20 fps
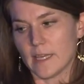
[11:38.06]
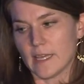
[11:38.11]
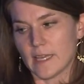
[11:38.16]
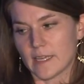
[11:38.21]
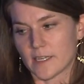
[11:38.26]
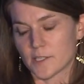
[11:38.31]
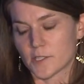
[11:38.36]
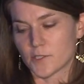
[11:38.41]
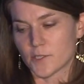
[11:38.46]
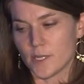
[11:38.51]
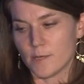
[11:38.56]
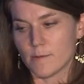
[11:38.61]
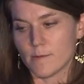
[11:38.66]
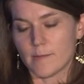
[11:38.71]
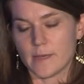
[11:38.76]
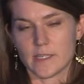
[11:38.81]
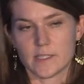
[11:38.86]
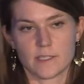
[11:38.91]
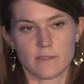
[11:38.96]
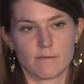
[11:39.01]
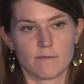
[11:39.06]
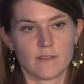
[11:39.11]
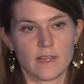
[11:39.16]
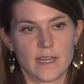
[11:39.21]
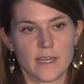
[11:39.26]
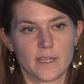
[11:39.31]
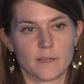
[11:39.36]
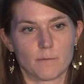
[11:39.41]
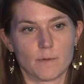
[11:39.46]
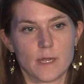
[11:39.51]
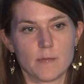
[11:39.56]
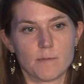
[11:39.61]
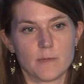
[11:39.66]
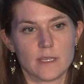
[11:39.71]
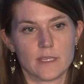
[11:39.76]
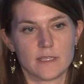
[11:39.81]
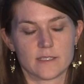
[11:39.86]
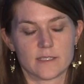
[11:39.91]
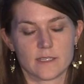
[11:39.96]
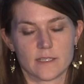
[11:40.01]
extreme amounts of flooding right
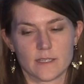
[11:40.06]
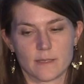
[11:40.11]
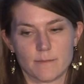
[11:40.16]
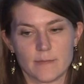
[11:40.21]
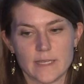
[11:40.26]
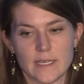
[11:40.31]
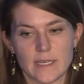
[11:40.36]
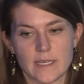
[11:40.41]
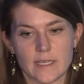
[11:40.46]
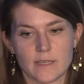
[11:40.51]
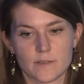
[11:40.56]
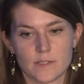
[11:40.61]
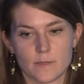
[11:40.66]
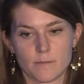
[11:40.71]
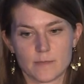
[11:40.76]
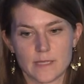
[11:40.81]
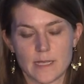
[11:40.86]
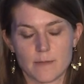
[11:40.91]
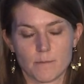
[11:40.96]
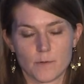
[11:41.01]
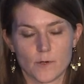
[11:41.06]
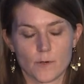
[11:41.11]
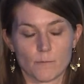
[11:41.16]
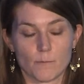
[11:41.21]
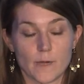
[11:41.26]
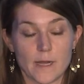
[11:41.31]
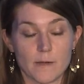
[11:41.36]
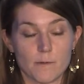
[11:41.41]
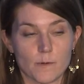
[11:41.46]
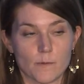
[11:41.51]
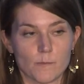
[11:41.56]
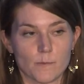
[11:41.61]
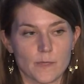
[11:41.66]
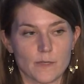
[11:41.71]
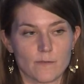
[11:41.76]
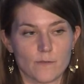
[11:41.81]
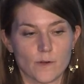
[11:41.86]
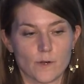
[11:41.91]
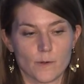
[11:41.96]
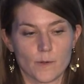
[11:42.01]
in the beginning of September and right
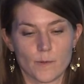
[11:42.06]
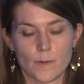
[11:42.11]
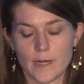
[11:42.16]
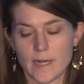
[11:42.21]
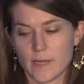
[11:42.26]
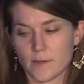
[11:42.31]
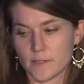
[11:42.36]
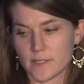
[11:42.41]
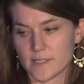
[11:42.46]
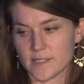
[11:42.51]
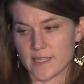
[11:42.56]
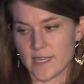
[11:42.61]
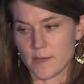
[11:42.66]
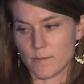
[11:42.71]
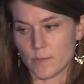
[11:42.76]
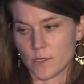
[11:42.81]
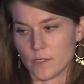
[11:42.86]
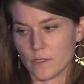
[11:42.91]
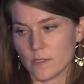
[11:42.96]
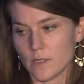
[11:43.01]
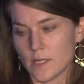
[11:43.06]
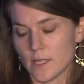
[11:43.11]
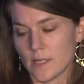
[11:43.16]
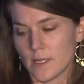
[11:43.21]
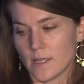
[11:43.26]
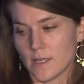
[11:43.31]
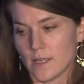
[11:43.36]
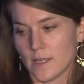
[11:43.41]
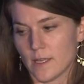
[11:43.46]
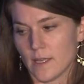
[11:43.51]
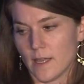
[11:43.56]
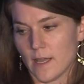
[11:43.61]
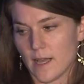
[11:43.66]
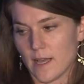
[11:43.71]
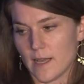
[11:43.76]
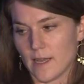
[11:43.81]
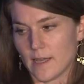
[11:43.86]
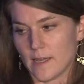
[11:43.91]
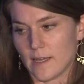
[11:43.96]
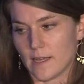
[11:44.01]
before we went out to sample.
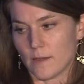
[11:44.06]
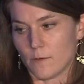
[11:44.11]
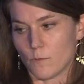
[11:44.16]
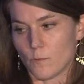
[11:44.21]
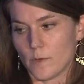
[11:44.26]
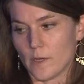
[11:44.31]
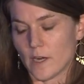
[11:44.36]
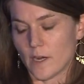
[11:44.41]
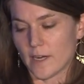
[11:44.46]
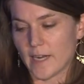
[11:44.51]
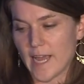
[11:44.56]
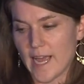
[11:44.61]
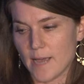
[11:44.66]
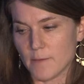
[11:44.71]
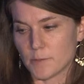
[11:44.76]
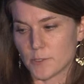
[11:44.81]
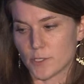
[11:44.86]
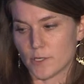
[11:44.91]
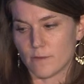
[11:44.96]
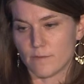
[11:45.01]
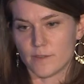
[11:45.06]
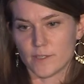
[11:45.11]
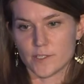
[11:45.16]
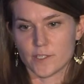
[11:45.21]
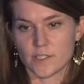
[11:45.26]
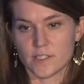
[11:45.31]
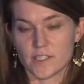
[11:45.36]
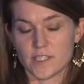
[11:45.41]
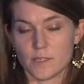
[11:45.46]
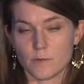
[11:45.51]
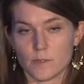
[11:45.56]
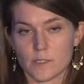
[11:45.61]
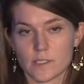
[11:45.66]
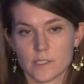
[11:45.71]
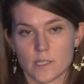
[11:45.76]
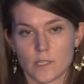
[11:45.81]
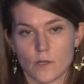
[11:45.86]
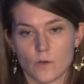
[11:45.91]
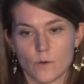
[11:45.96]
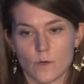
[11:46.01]
Our capture efficiency
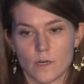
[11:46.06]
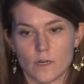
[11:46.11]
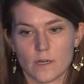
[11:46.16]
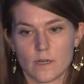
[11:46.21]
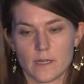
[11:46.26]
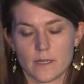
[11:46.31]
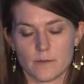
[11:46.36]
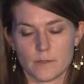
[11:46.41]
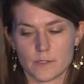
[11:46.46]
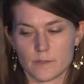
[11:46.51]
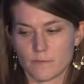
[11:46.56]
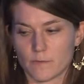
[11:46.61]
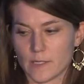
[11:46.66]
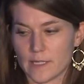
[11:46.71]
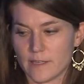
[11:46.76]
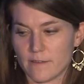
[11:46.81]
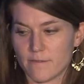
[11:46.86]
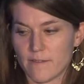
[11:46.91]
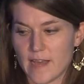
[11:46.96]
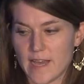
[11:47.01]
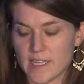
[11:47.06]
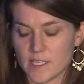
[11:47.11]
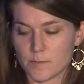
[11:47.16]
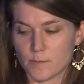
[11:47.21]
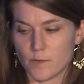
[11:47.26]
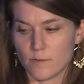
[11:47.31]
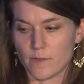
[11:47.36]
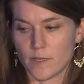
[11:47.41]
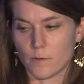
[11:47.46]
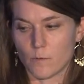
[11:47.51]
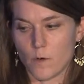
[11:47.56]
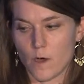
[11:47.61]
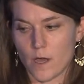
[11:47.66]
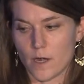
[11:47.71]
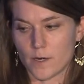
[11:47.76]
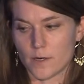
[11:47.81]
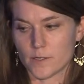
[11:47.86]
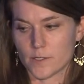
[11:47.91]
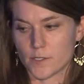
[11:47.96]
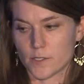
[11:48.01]
was lower. It was really fast-moving
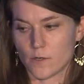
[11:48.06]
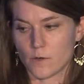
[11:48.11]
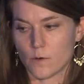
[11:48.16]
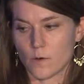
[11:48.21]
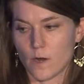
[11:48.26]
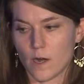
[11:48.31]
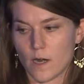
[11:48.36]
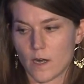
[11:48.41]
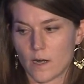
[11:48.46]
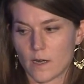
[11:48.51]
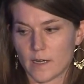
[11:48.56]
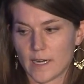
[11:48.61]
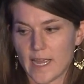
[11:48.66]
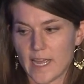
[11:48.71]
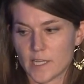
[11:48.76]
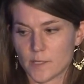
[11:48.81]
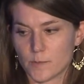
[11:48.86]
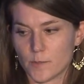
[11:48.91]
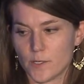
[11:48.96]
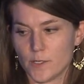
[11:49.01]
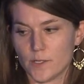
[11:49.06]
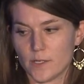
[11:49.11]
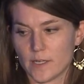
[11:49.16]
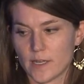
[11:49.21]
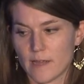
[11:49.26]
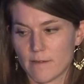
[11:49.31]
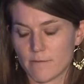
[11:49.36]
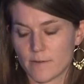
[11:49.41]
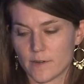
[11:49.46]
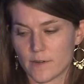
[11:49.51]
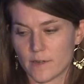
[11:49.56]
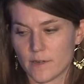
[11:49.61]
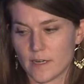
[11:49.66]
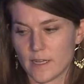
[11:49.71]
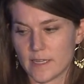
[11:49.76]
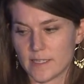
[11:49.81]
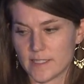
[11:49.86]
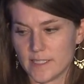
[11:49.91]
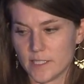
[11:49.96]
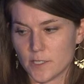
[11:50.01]
water, so our catch per unit
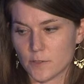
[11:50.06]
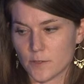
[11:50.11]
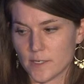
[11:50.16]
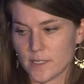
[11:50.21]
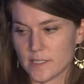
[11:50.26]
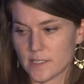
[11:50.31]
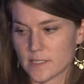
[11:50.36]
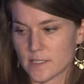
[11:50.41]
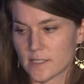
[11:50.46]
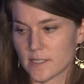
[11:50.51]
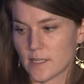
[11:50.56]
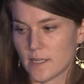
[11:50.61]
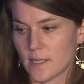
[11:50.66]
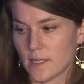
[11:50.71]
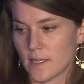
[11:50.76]
effort decreased.